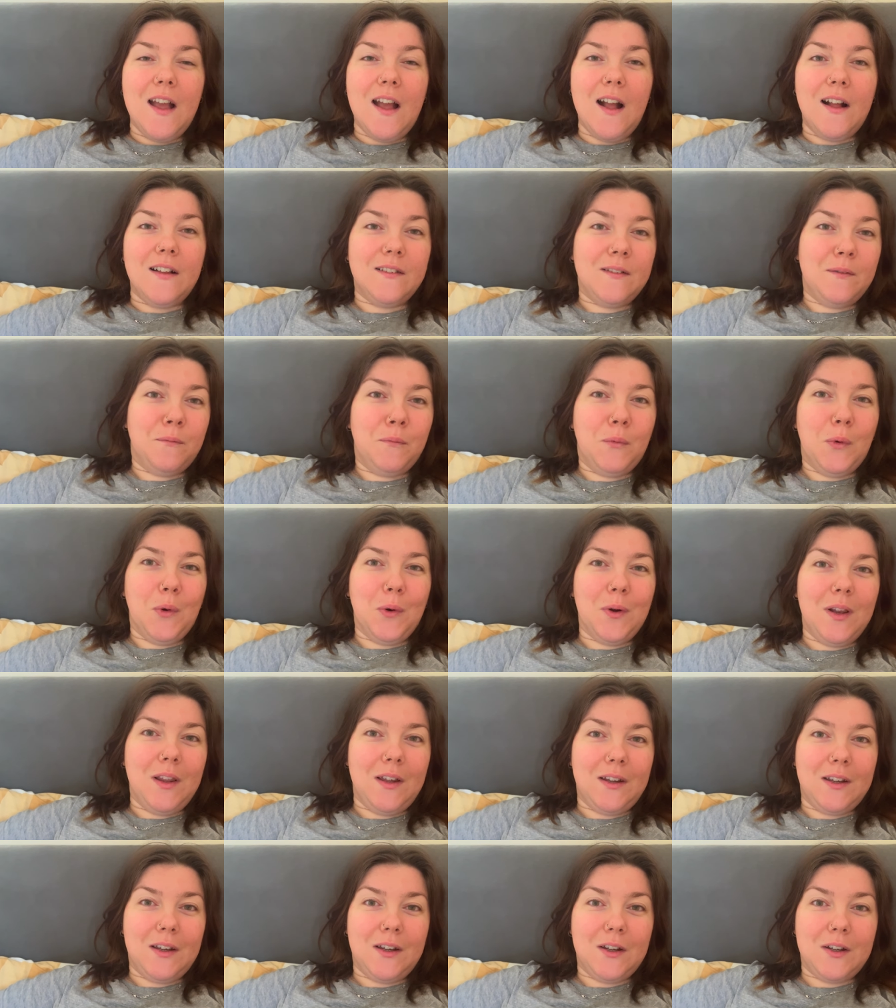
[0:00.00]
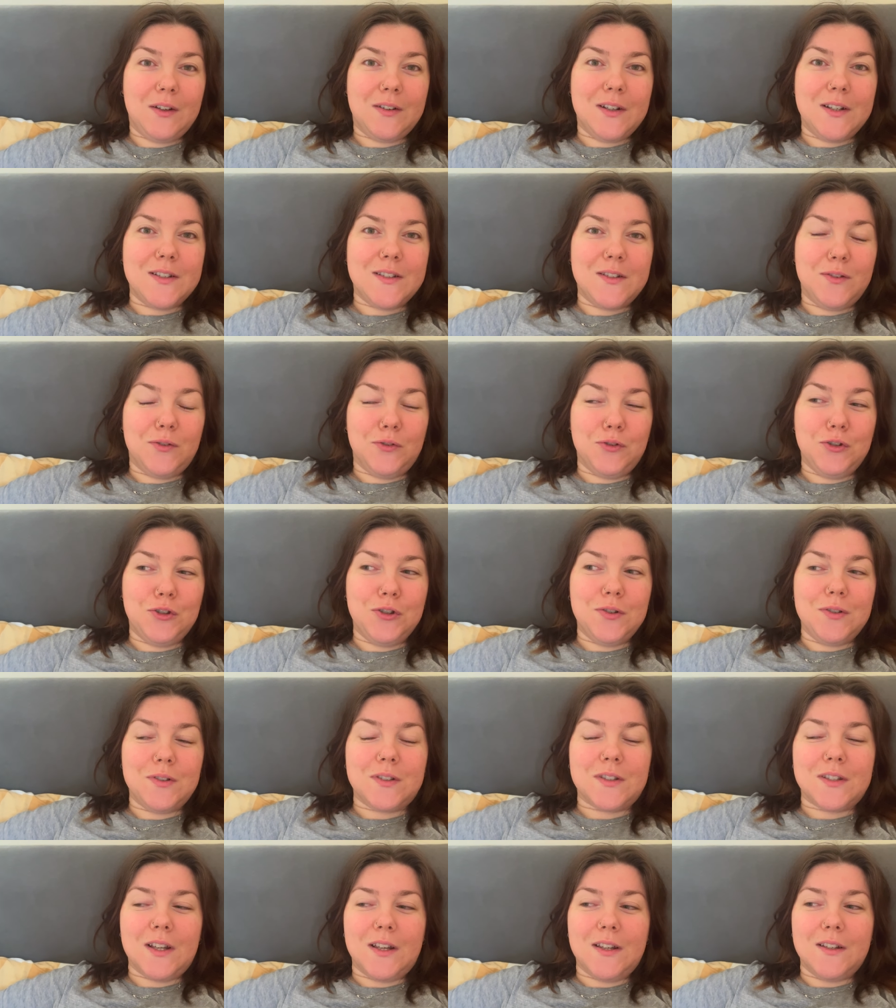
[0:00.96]
and then walk like crazy on
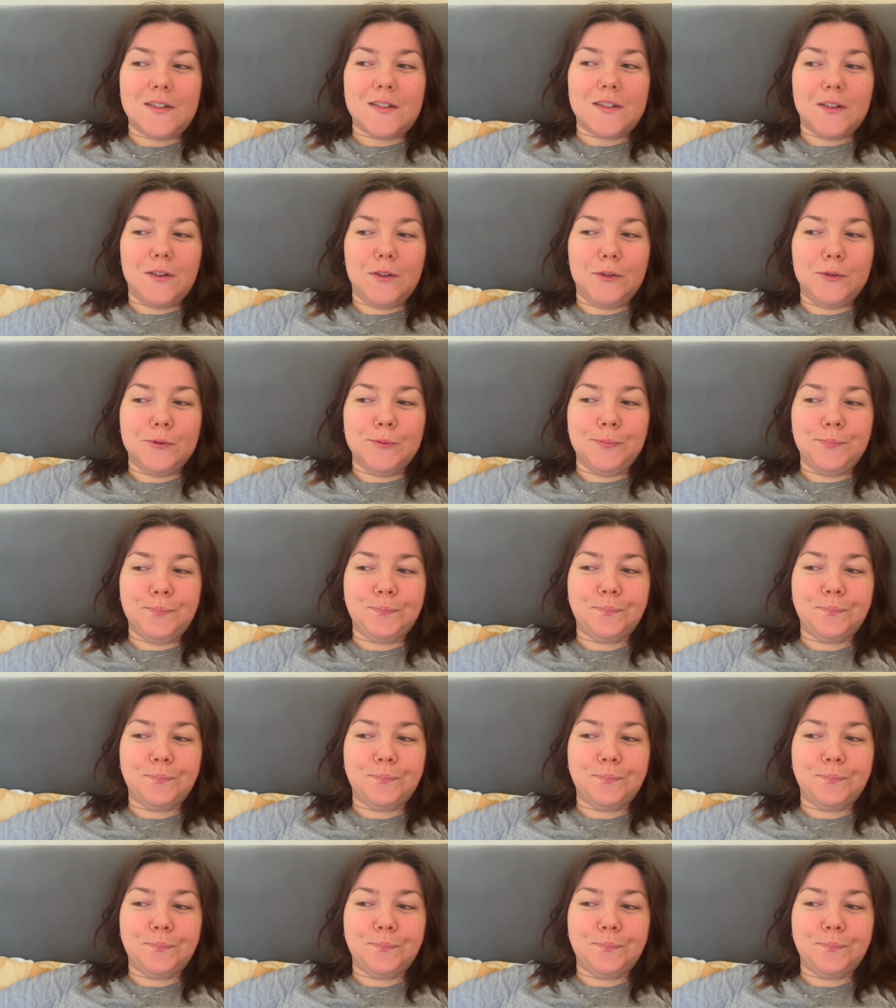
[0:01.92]
Tuesday. So